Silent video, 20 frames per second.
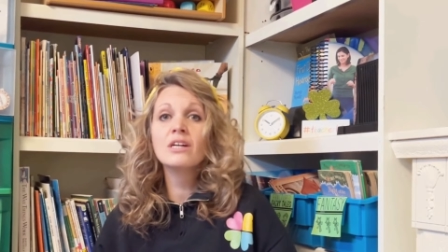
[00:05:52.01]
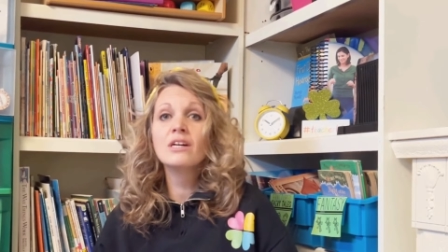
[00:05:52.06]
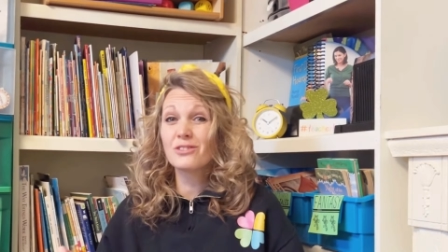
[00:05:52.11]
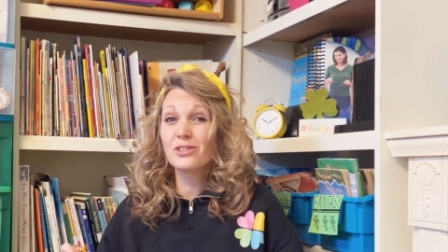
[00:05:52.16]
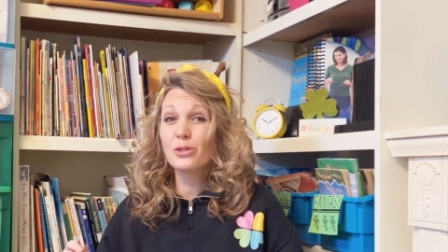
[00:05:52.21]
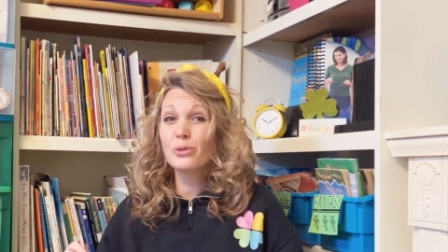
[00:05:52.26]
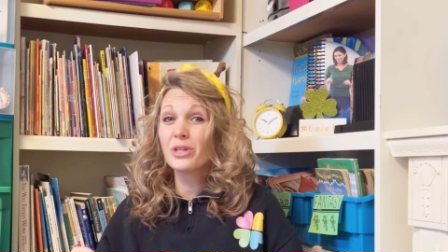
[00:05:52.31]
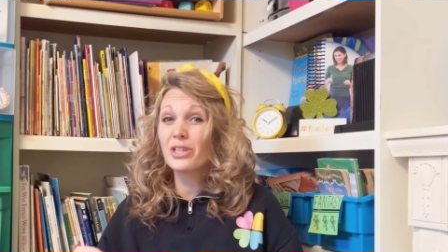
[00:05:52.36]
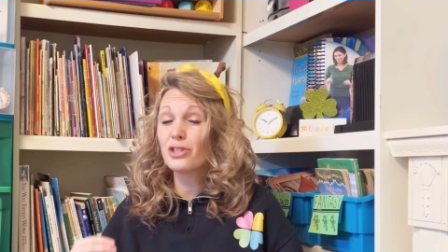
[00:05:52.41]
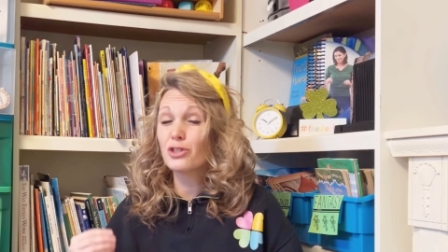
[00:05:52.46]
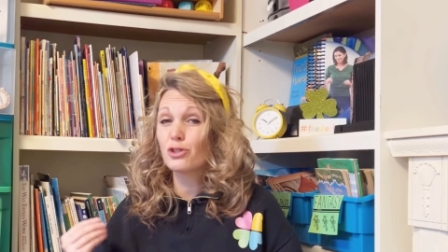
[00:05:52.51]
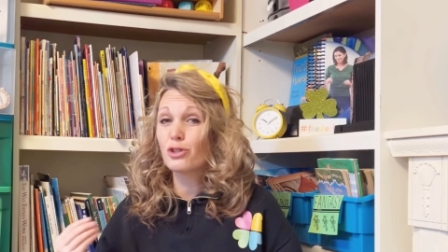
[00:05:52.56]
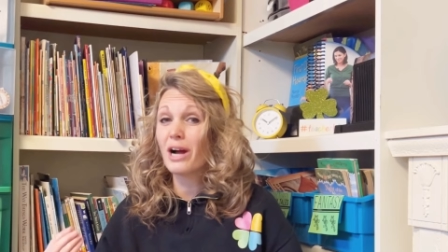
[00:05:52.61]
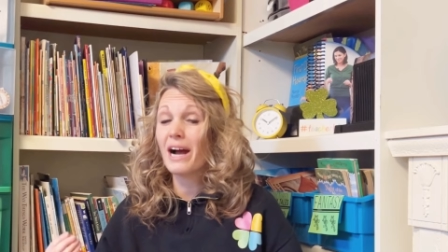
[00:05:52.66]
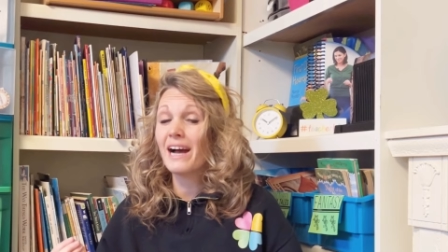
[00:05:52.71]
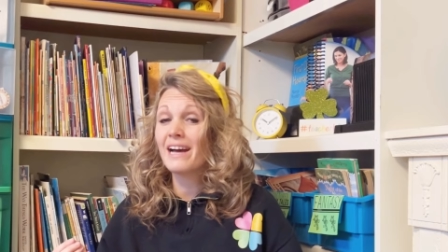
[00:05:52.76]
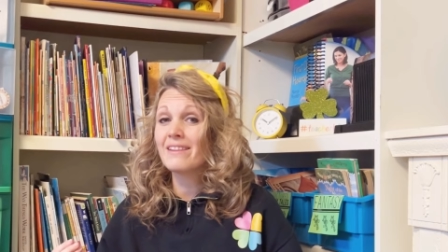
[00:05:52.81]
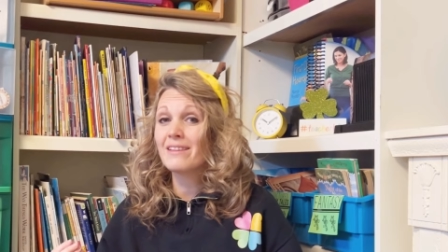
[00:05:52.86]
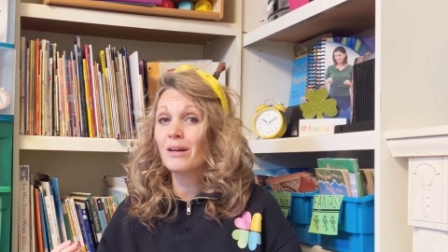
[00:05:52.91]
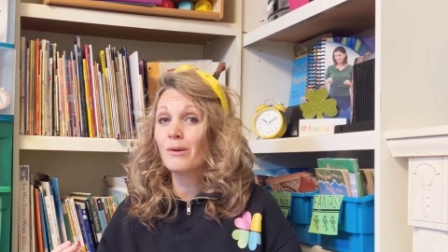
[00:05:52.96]
you can
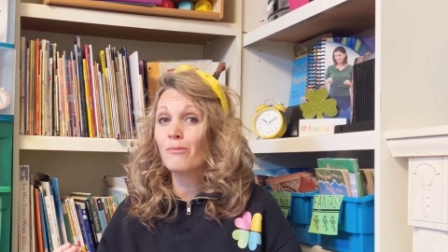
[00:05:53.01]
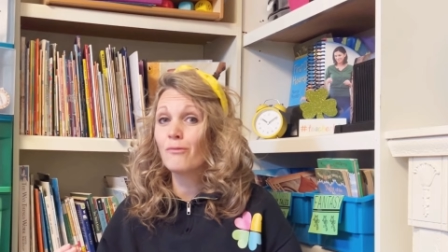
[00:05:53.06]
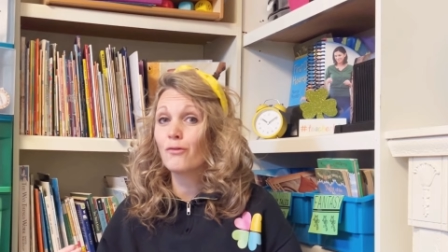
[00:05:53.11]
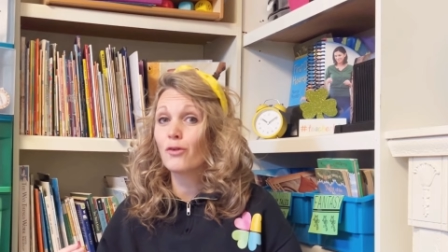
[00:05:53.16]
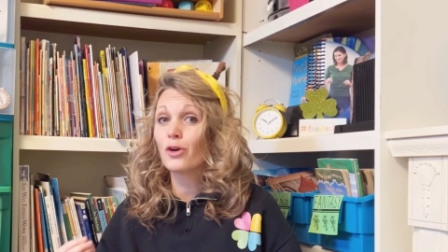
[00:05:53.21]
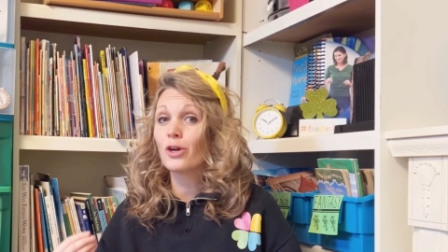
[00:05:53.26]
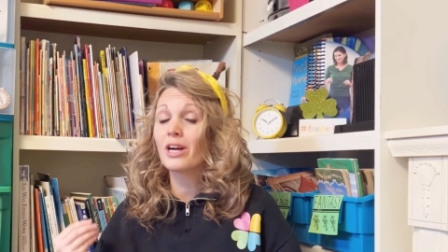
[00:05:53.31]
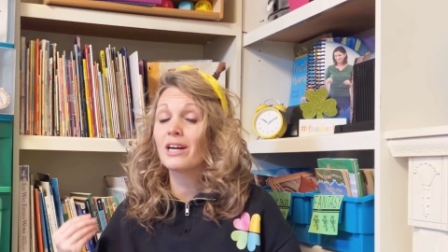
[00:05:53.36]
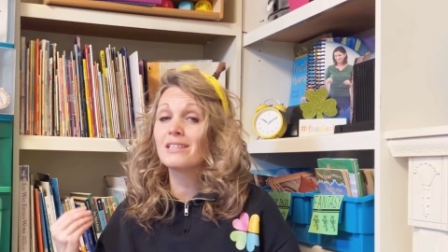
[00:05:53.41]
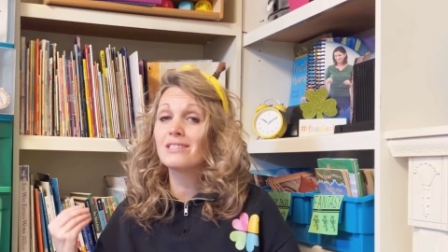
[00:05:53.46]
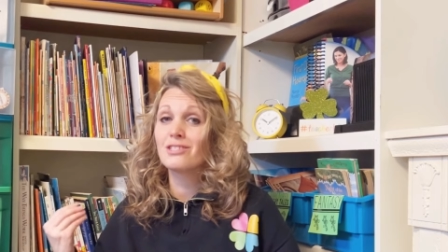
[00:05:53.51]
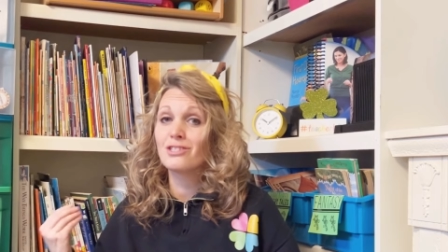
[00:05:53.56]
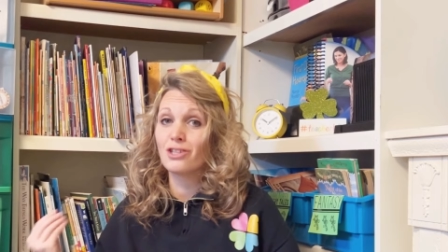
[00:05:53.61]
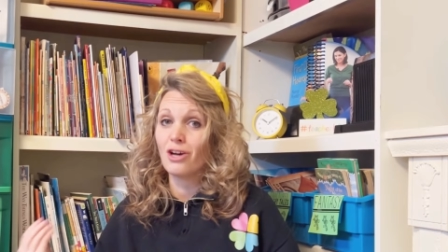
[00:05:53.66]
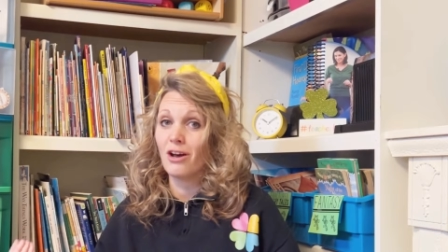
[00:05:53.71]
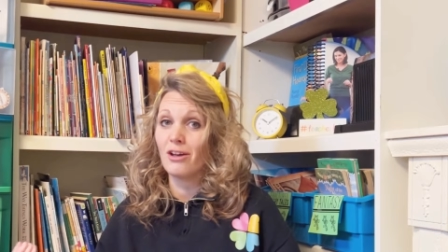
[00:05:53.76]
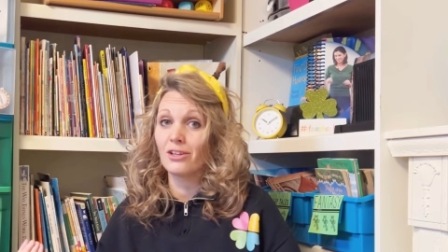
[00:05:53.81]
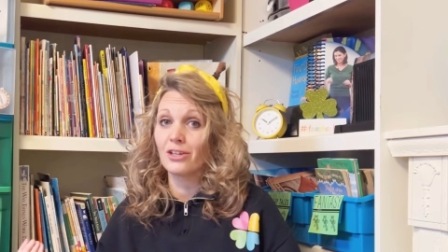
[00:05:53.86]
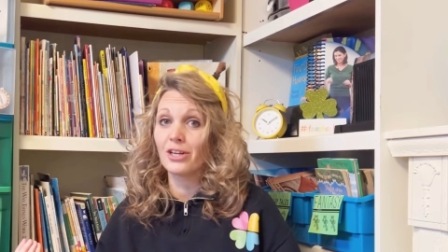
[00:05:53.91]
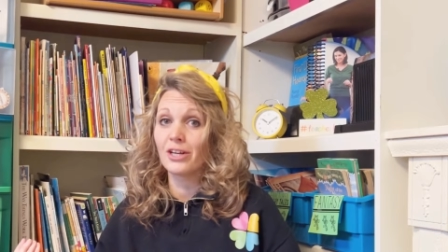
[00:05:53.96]
try them for
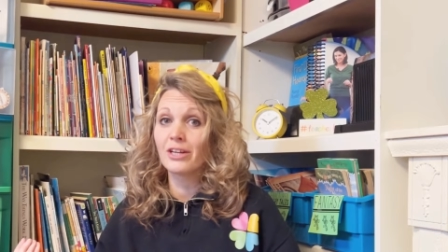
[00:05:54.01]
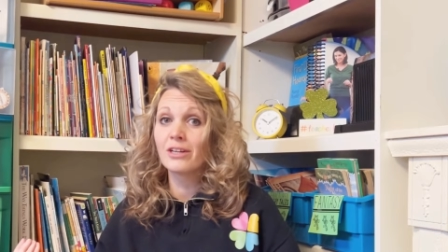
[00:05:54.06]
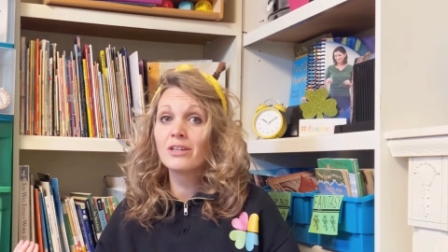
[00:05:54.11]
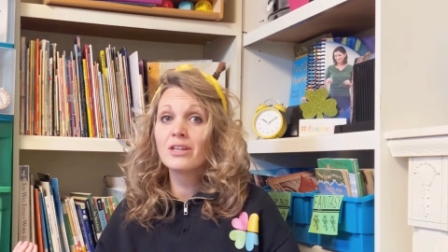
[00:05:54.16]
$1.